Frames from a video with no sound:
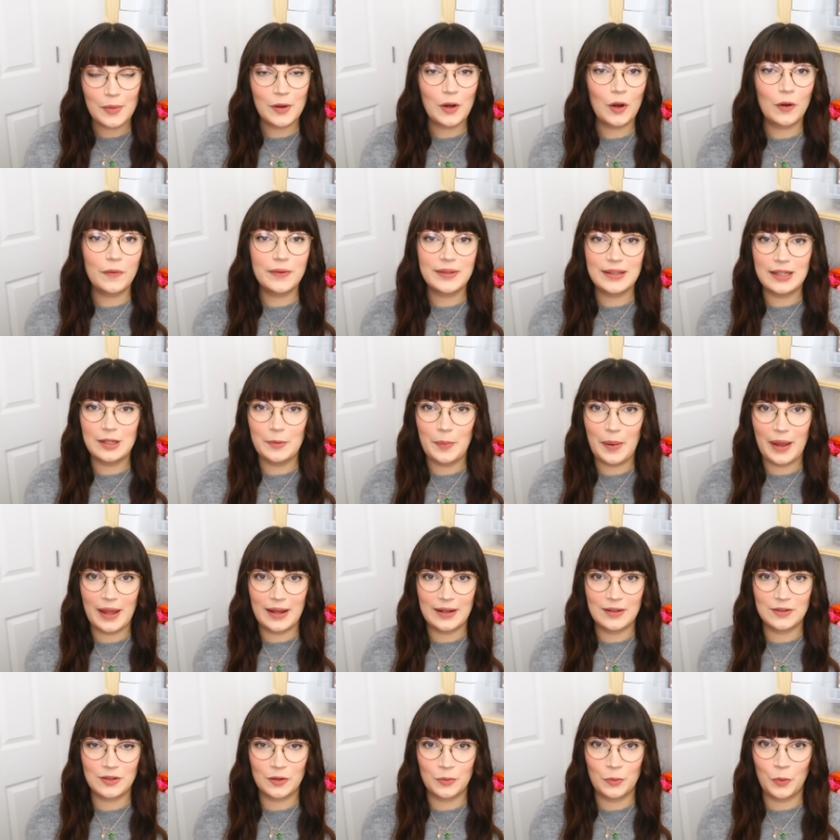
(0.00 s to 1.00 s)
but it obviously
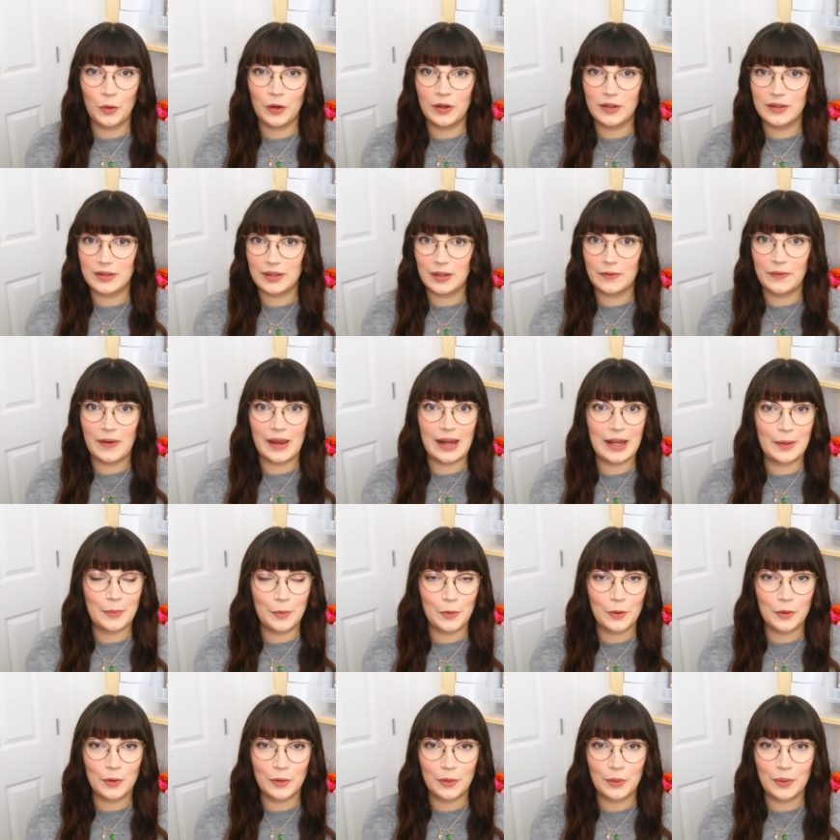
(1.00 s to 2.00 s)
depends on what's
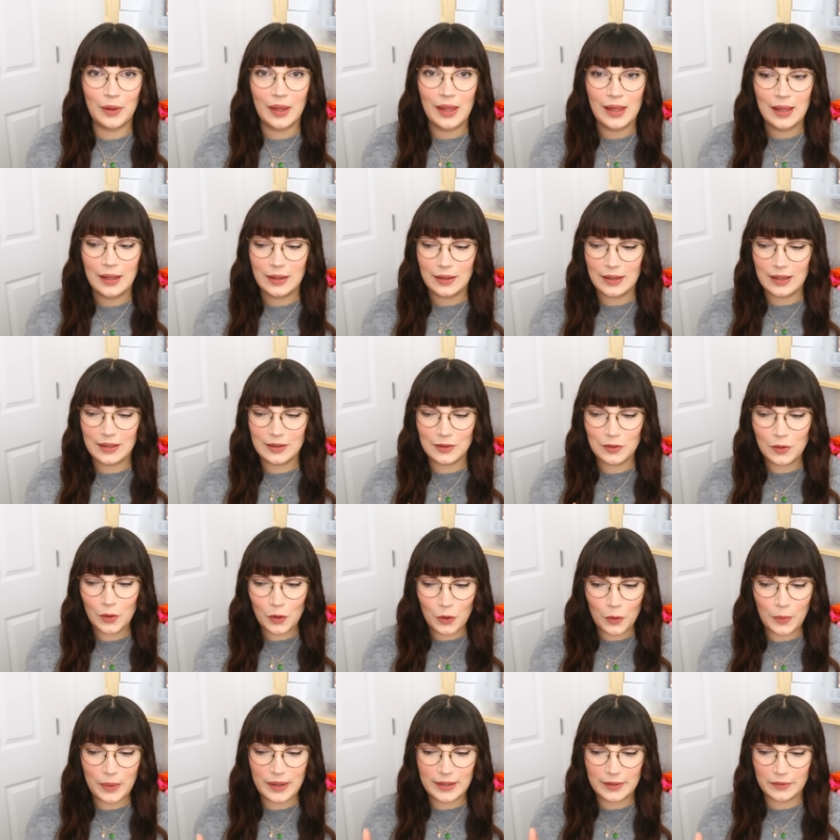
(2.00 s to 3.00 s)
available. There's
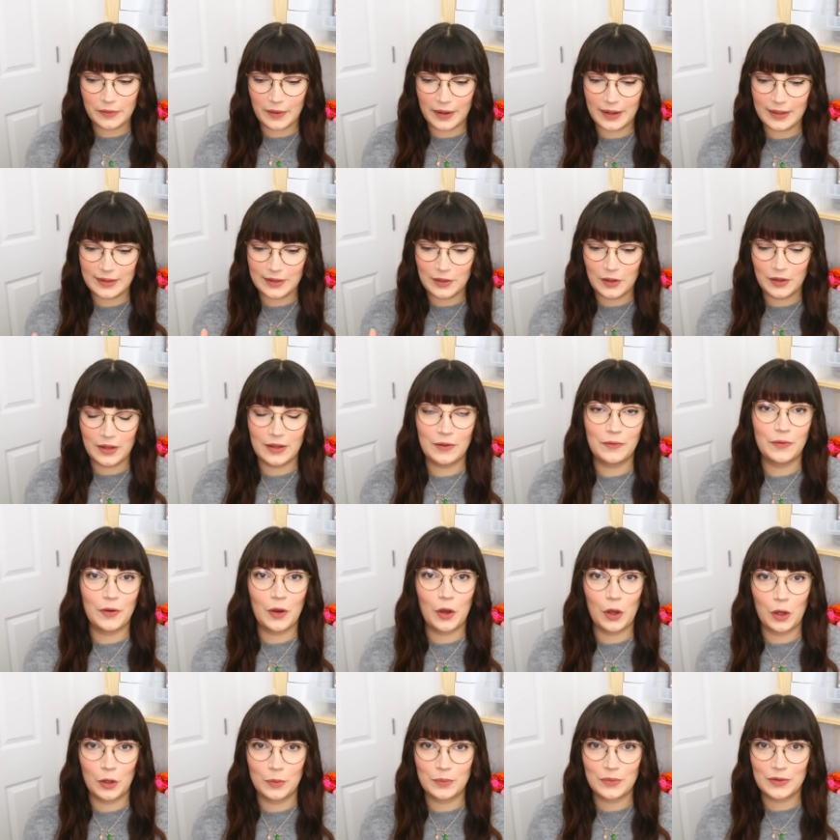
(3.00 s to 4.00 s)
not always rats looking
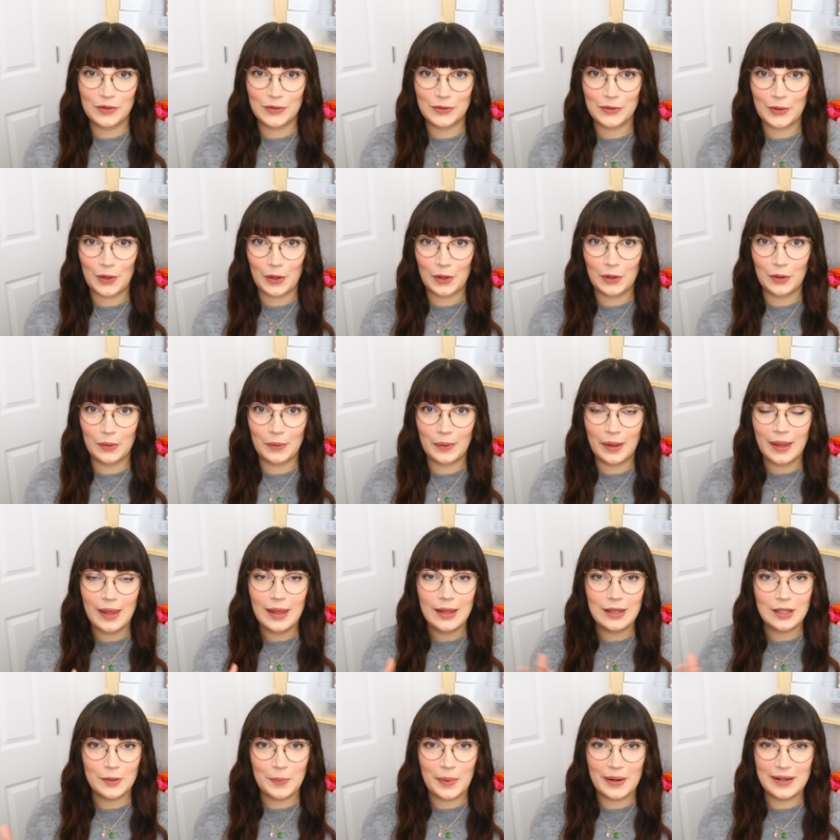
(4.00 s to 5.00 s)
for homes, so
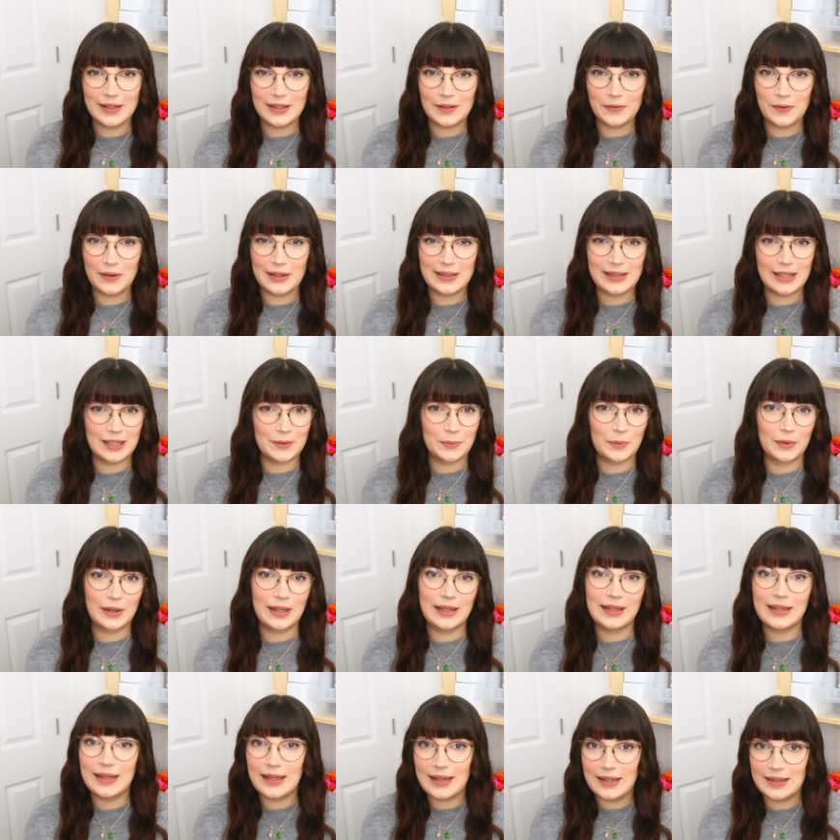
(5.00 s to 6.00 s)
depends if I
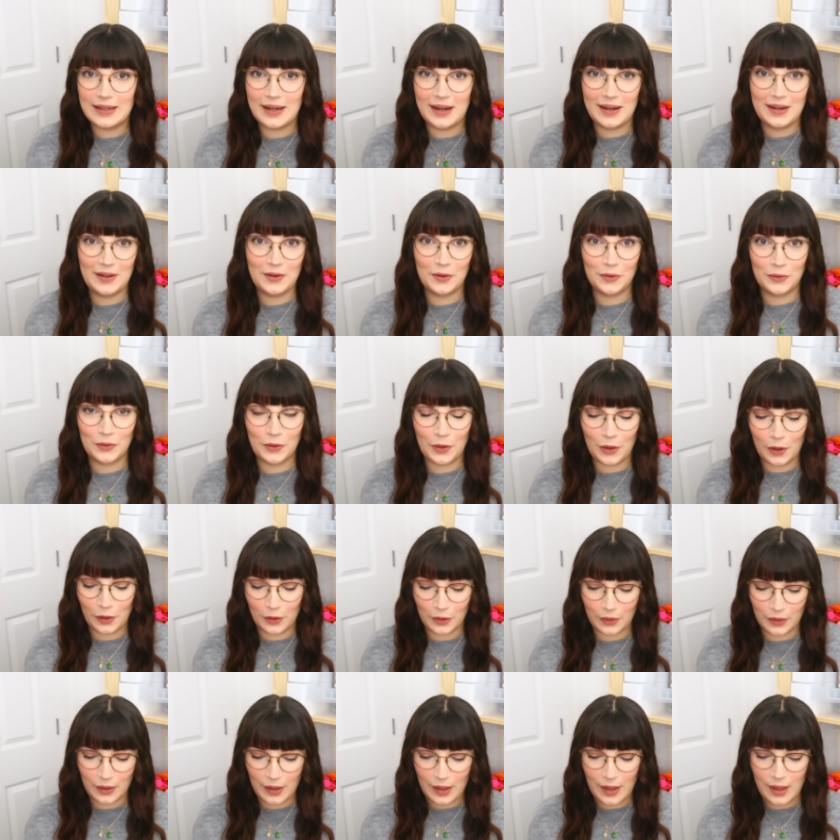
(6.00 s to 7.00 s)
desperately need any or
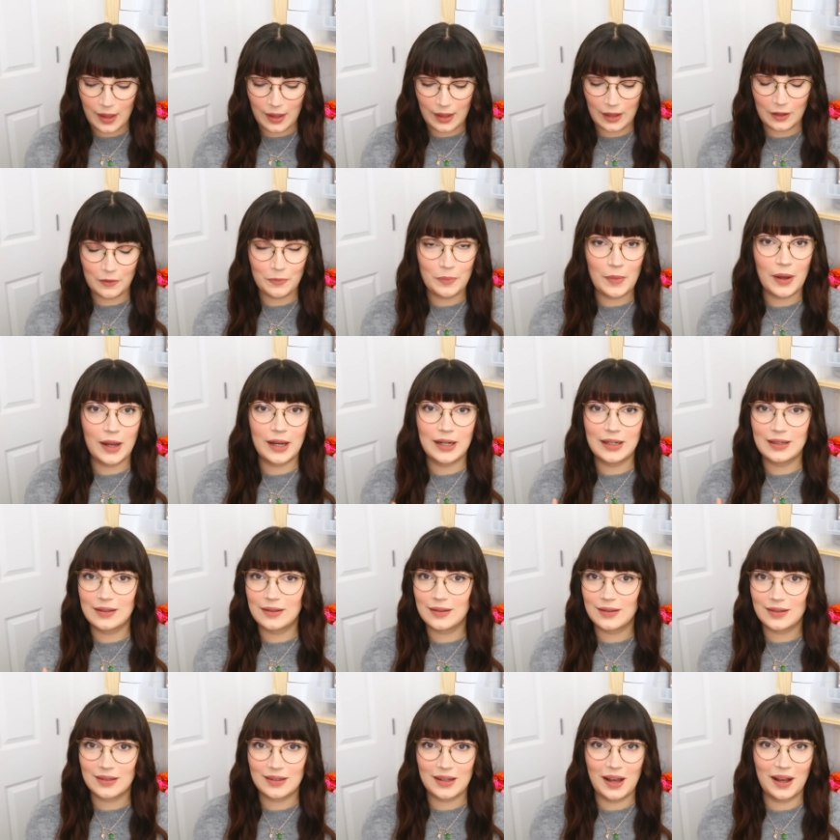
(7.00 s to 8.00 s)
not, if
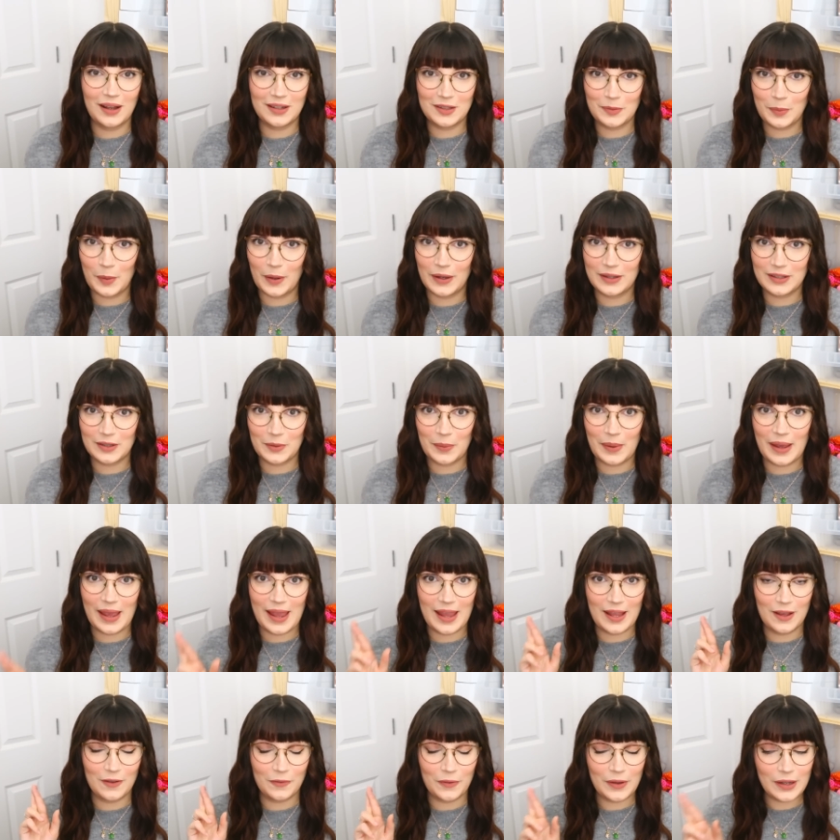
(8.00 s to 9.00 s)
mine start to pass
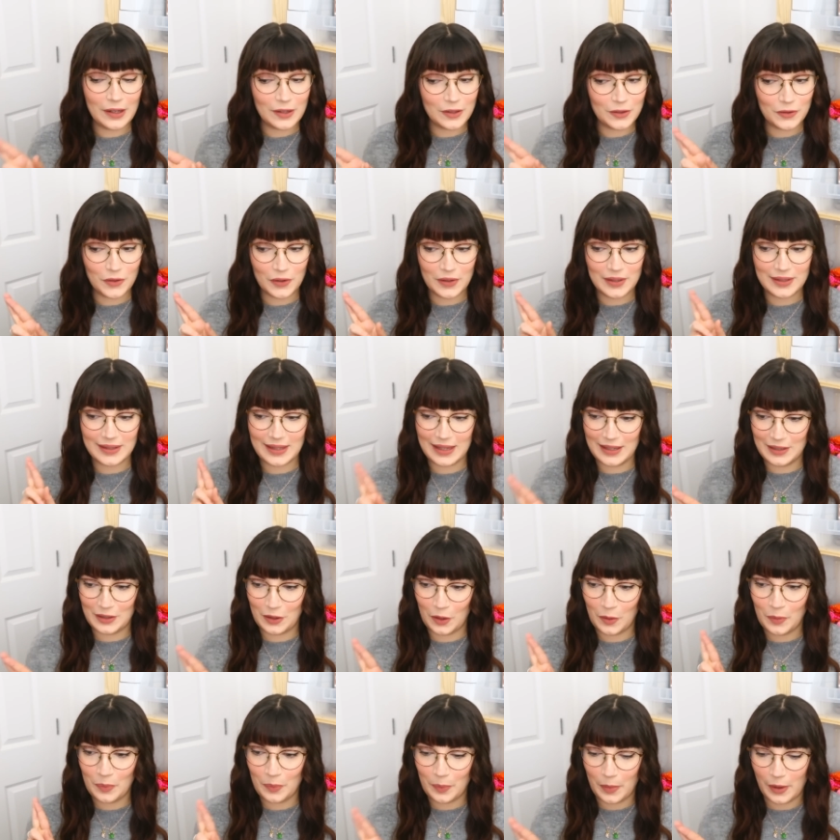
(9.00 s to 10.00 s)
away. Fingers crossed they
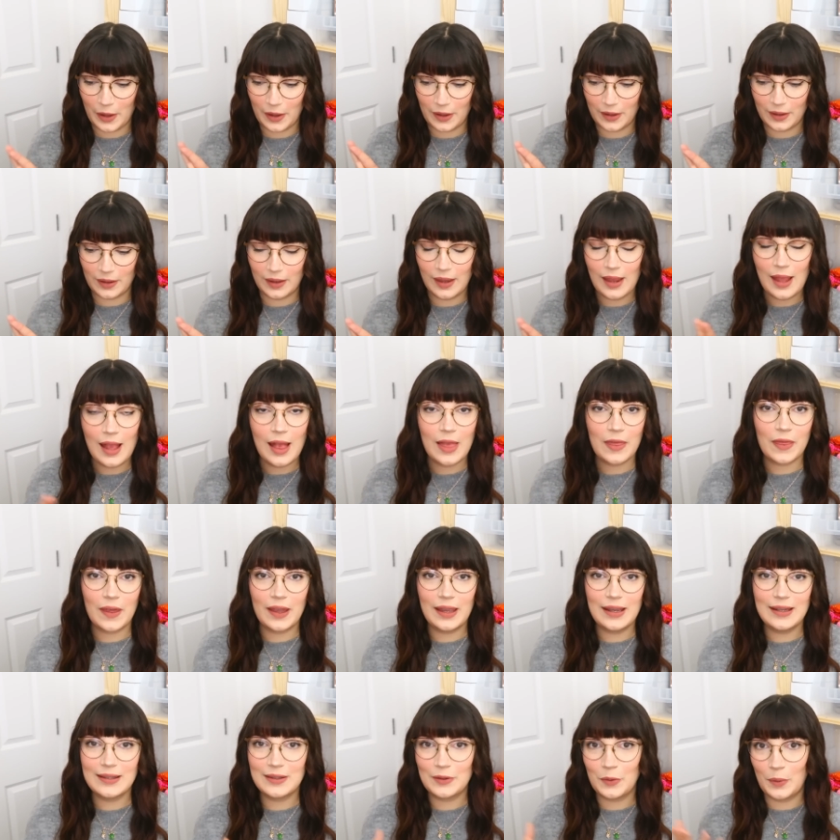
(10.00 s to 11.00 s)
don't, but
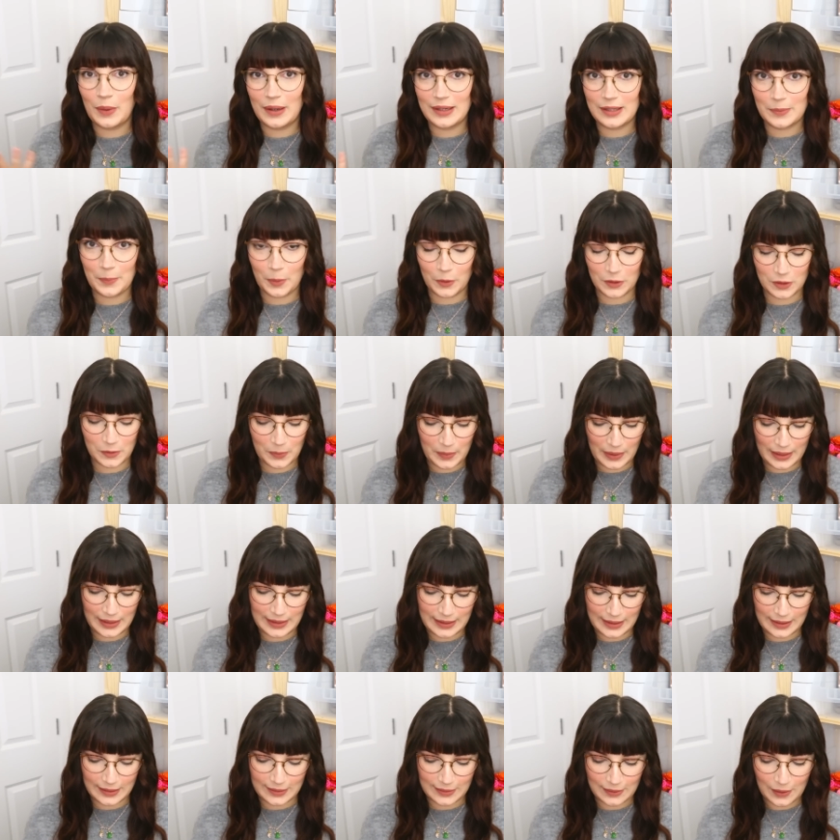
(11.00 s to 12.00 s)
that is always a
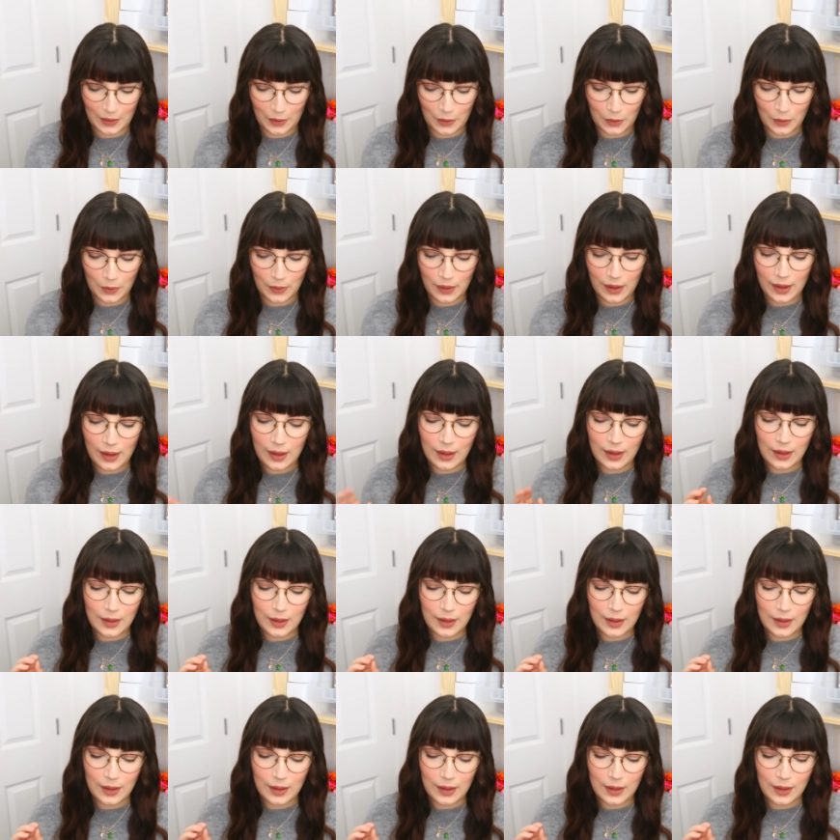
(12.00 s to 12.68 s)
possibility, so